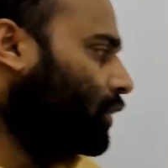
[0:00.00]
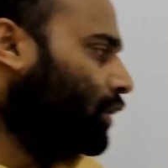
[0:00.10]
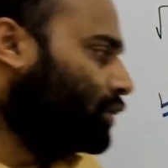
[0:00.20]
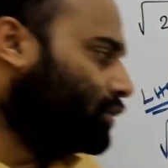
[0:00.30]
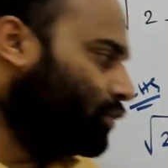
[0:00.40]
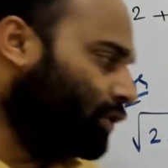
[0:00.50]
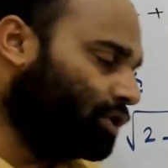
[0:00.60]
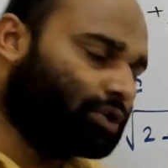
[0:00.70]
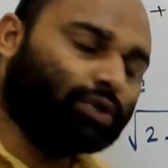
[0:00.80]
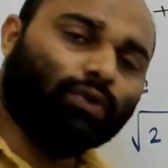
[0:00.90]
2
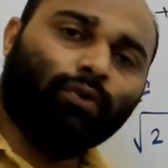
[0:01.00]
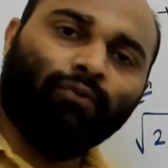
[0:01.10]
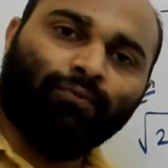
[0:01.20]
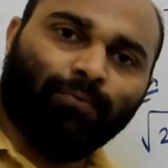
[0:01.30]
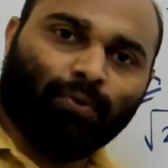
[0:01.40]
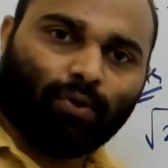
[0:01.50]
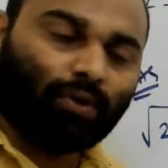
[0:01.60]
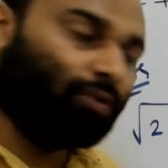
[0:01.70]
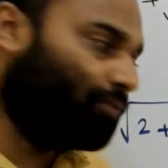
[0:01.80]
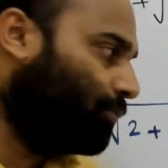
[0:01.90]
into 2,
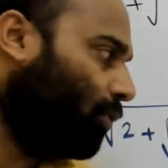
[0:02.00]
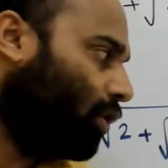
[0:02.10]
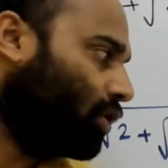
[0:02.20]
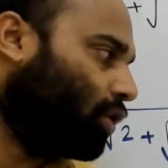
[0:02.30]
4. 4